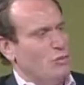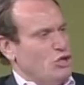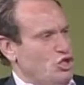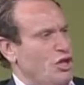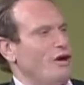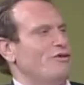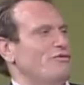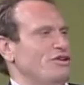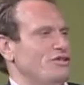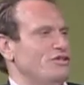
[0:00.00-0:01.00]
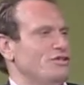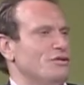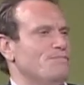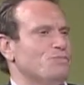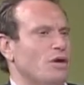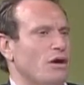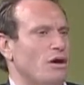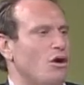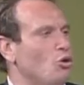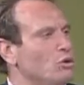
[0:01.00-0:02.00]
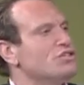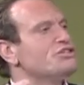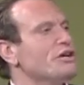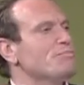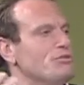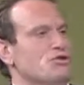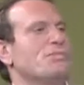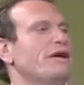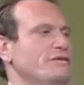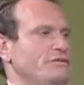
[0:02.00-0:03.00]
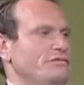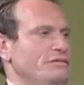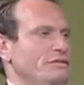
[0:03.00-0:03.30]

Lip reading: we share this holistic perspective,